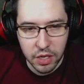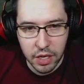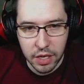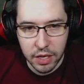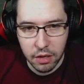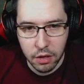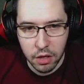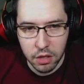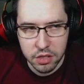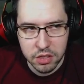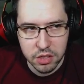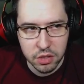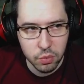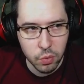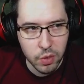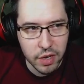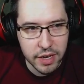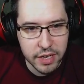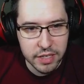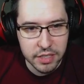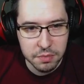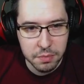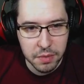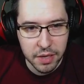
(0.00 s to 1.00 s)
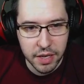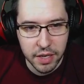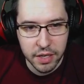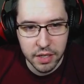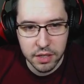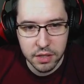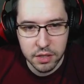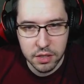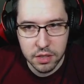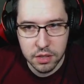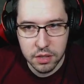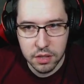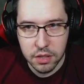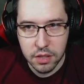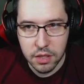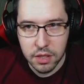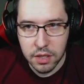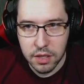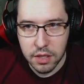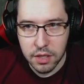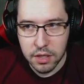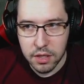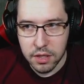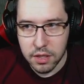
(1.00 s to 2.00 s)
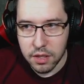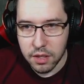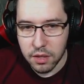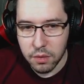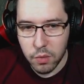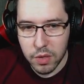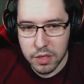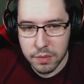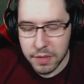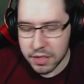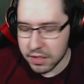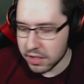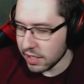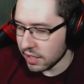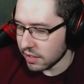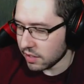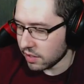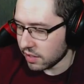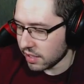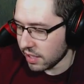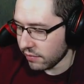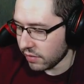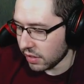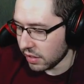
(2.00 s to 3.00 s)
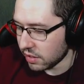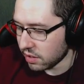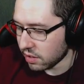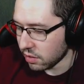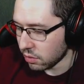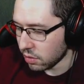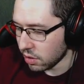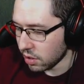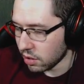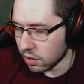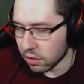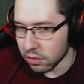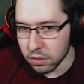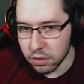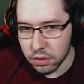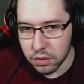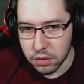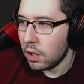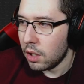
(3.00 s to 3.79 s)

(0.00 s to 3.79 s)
Also, why is my sensitivity so low?